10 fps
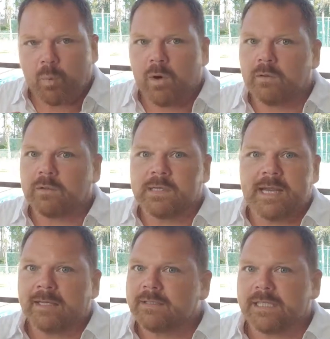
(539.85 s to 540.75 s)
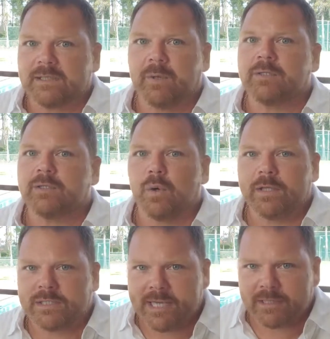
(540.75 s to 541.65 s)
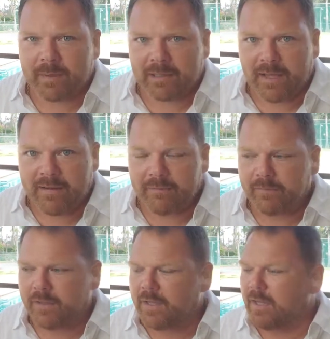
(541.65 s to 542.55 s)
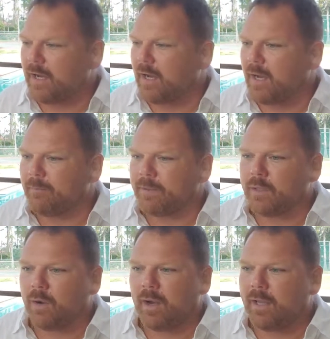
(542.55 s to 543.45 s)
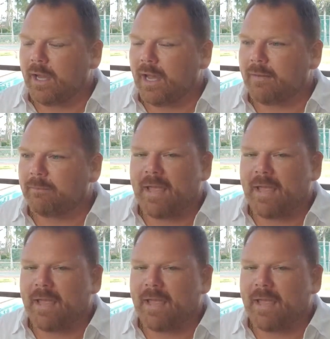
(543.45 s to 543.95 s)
Well, the next 6 months totally changed my life. I